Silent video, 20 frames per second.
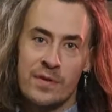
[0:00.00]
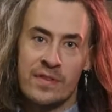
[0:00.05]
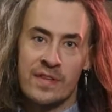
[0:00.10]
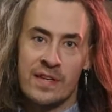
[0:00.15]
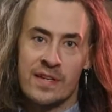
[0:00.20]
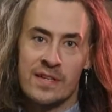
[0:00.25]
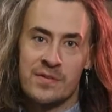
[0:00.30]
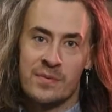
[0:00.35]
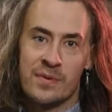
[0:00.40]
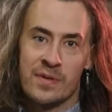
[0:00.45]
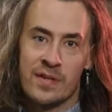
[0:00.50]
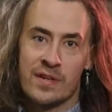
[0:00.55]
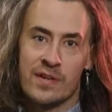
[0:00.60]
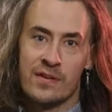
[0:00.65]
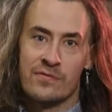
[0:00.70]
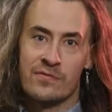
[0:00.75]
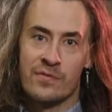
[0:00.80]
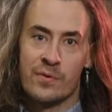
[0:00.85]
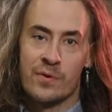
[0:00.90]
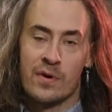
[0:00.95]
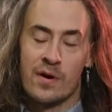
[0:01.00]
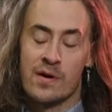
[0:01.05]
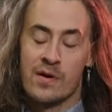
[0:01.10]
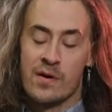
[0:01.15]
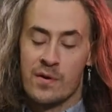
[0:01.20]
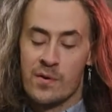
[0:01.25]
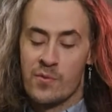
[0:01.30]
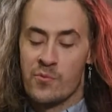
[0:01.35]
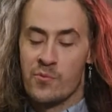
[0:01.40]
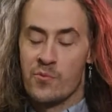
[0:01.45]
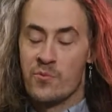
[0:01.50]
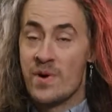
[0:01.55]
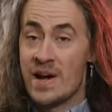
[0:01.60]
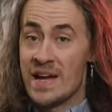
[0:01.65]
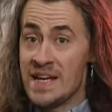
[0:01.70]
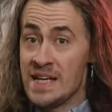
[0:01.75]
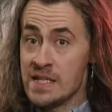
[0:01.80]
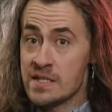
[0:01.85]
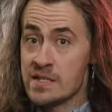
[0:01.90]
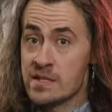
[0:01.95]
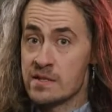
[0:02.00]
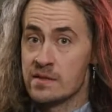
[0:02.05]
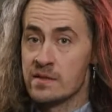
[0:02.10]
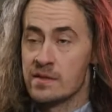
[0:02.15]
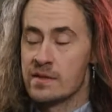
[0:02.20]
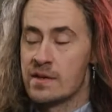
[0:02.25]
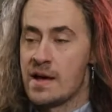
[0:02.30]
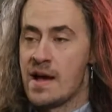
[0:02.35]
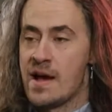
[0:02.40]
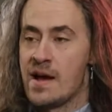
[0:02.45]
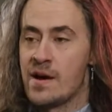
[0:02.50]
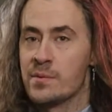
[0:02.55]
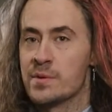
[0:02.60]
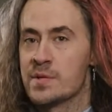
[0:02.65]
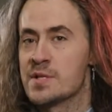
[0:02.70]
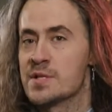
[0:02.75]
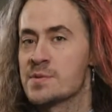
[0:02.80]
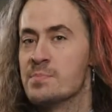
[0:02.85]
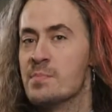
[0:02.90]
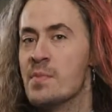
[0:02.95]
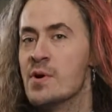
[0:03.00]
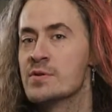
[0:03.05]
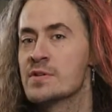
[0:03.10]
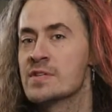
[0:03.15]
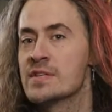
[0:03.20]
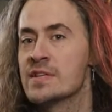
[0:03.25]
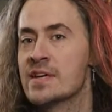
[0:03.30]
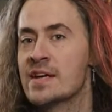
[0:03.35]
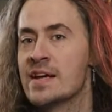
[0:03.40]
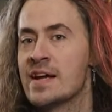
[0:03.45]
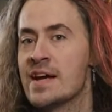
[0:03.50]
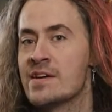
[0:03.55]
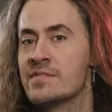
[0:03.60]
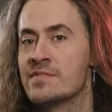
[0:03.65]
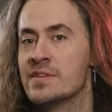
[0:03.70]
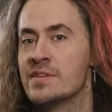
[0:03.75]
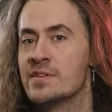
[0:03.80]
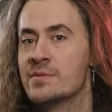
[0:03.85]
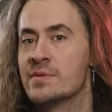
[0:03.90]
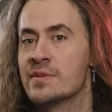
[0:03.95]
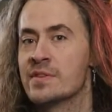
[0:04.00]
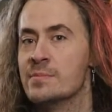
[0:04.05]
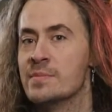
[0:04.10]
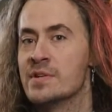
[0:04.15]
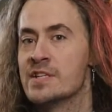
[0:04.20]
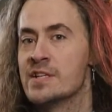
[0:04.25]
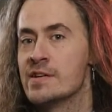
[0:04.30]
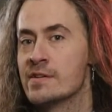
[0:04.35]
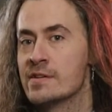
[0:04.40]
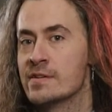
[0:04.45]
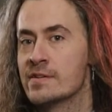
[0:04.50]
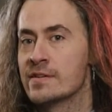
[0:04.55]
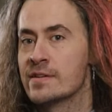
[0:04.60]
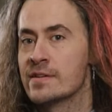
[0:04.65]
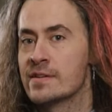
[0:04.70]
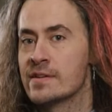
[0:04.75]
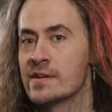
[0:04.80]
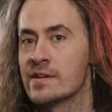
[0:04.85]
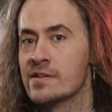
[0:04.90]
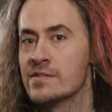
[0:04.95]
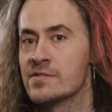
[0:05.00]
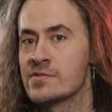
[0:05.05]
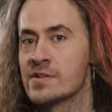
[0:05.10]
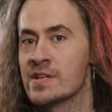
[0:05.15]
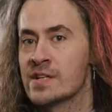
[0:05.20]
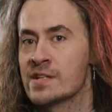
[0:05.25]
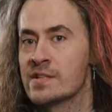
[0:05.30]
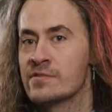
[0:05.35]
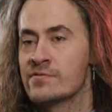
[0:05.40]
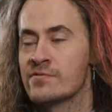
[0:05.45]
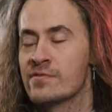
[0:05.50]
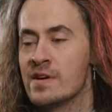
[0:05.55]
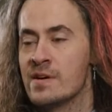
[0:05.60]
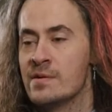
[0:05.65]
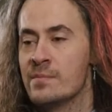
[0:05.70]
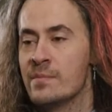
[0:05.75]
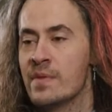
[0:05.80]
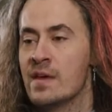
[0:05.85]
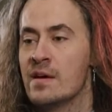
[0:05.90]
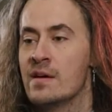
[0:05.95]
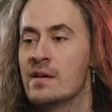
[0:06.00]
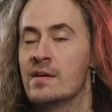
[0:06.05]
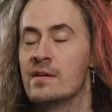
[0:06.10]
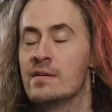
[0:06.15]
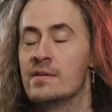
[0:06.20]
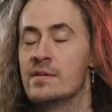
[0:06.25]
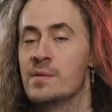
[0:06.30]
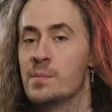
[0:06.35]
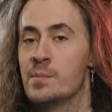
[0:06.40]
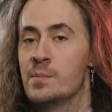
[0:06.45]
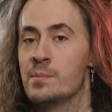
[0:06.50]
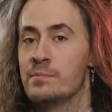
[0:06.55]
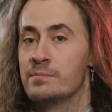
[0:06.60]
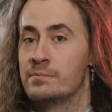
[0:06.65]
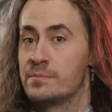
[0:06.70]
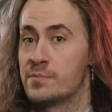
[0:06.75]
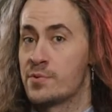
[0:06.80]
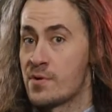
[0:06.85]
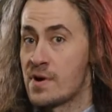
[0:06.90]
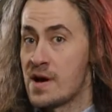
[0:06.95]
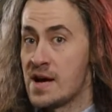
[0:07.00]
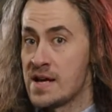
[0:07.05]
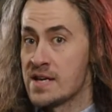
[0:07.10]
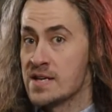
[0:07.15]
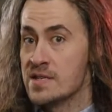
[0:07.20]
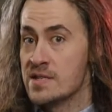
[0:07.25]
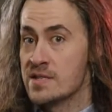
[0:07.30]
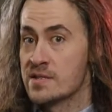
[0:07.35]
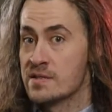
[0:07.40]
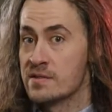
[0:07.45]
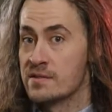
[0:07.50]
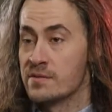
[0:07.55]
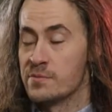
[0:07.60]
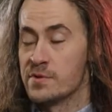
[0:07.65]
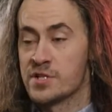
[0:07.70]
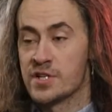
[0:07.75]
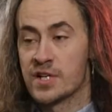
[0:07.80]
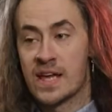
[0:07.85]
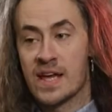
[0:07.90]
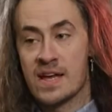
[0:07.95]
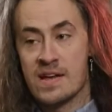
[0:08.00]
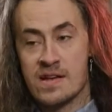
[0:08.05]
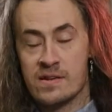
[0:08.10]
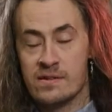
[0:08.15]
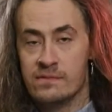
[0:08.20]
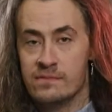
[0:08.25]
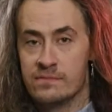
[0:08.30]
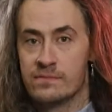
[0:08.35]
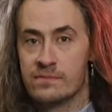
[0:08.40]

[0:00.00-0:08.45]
things we're looking for. Weight, which is mostly going to have to do with the material that they're constructed from. Price, which again,